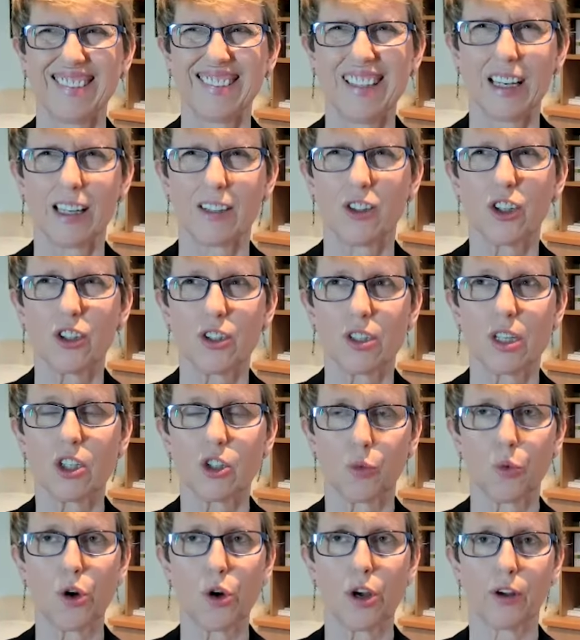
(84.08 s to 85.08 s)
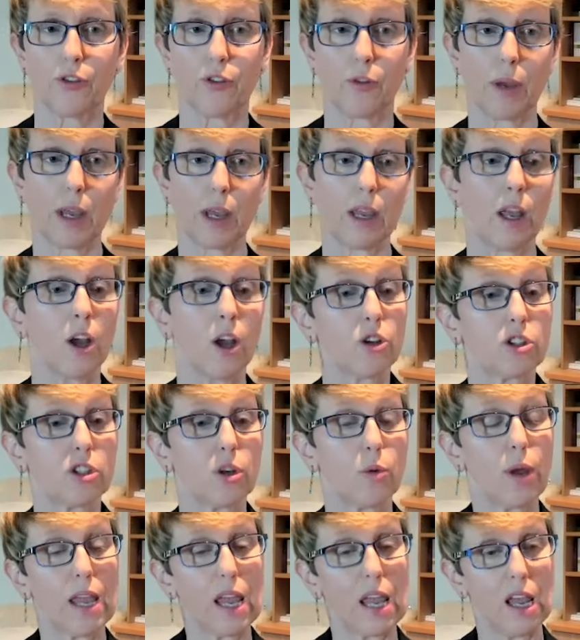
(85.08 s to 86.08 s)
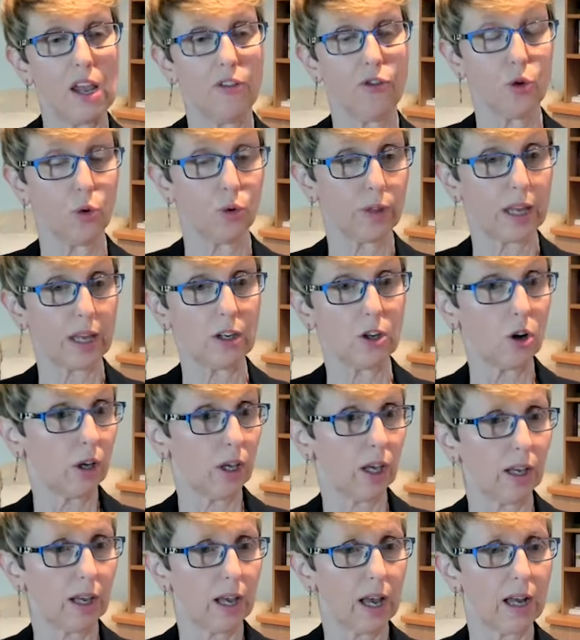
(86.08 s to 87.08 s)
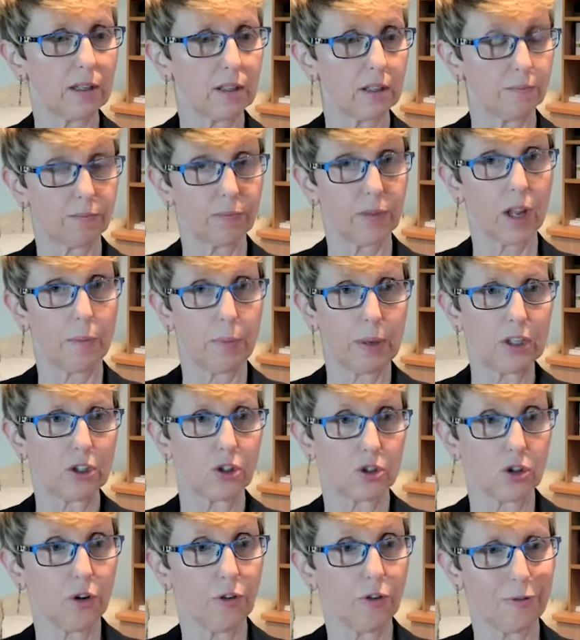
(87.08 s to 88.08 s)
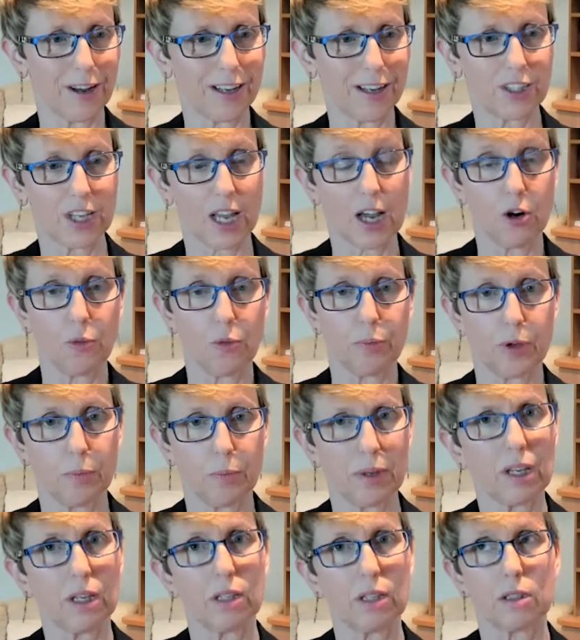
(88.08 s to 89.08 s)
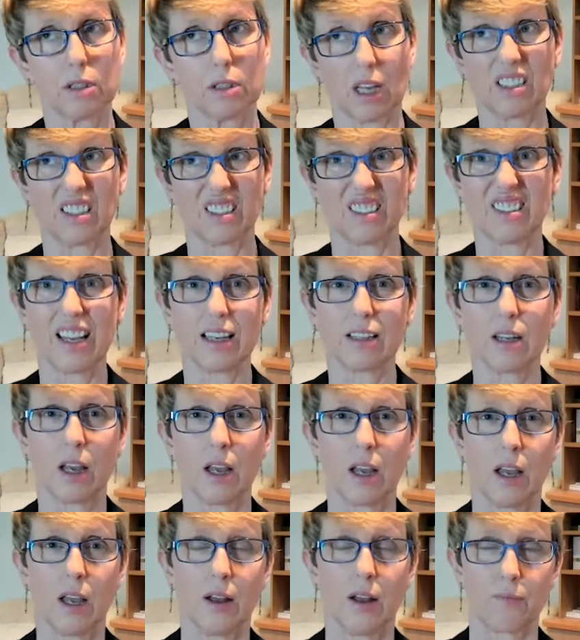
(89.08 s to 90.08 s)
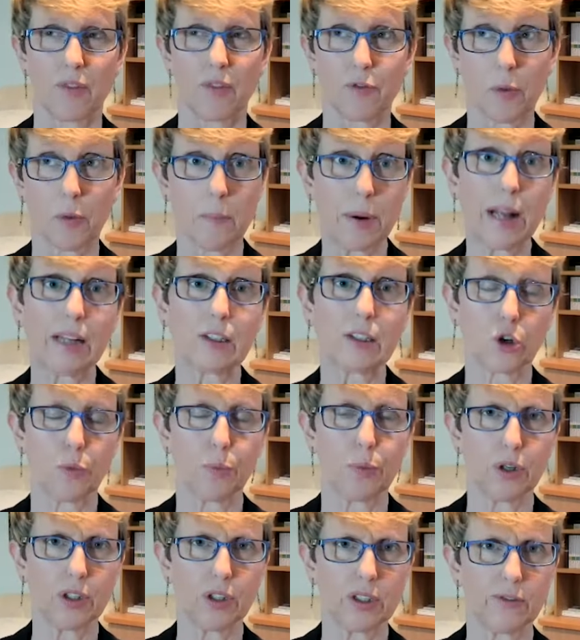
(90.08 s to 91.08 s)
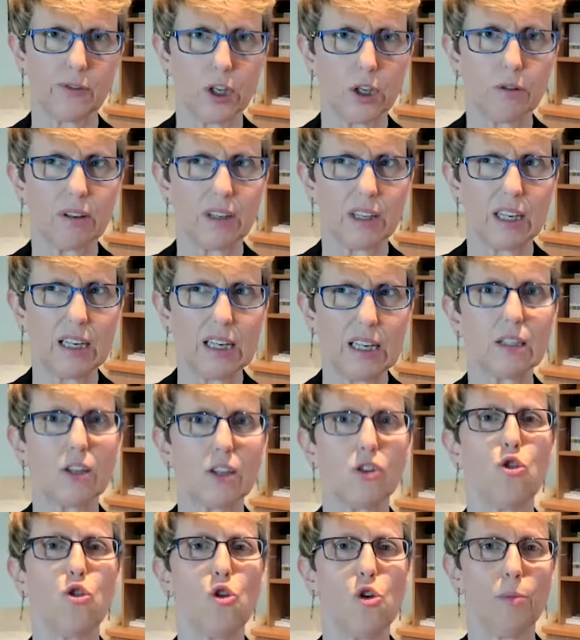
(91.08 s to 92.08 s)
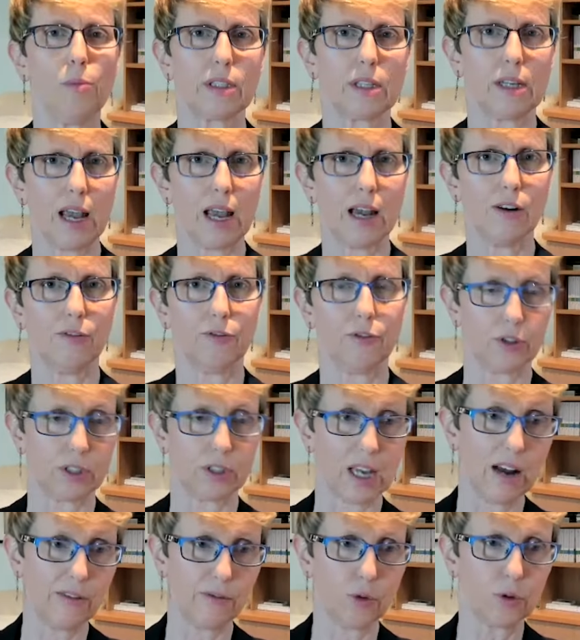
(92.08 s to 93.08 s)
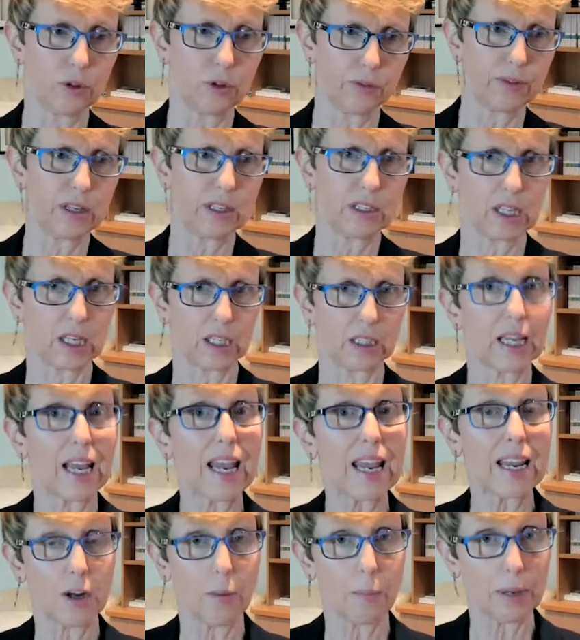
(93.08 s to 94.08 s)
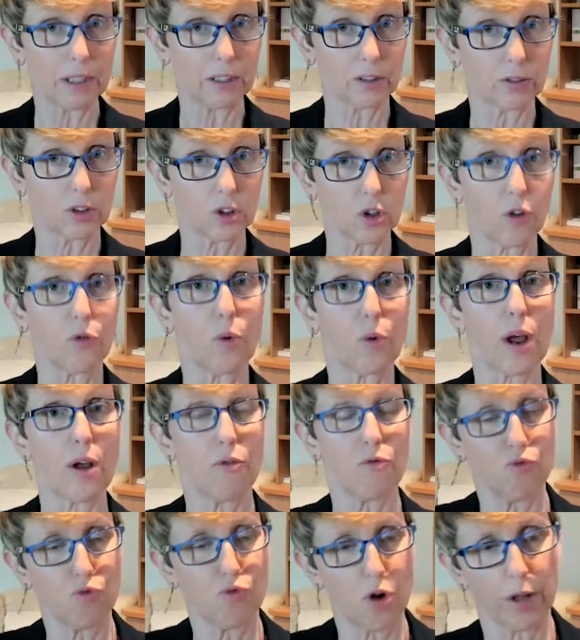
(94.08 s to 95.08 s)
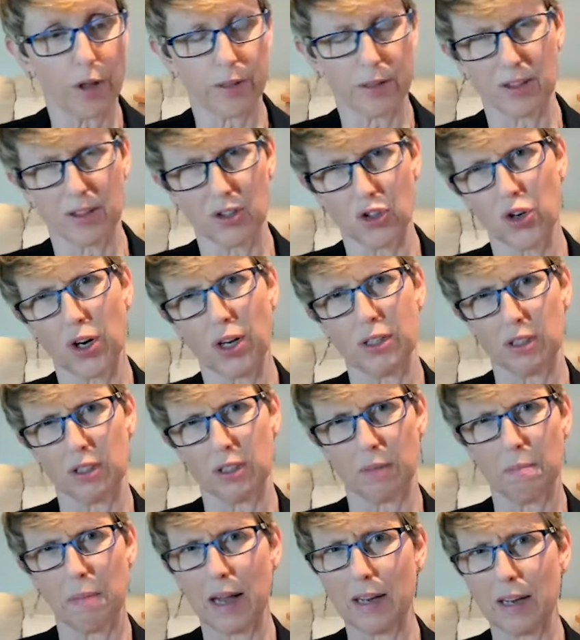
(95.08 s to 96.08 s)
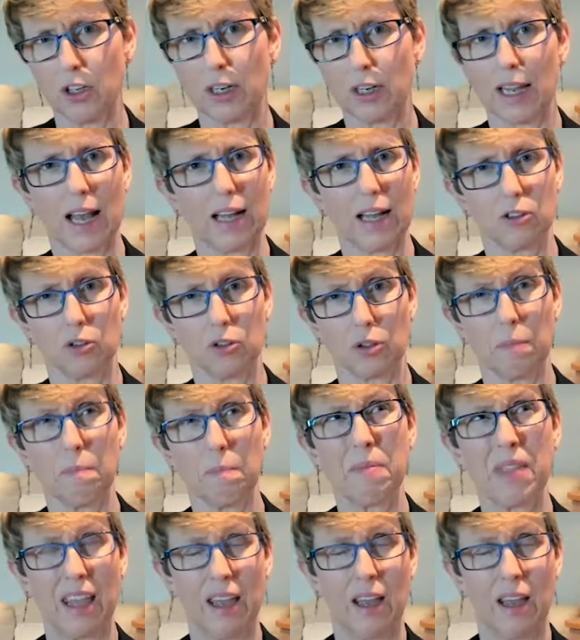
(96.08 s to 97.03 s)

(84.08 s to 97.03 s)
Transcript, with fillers: yeah does this work for me so if you're then looking at a piece of software to help you because as i said from a practical point of view, it is enormously helpful to have all of these things in a piece of software rather than trying to manually handle them.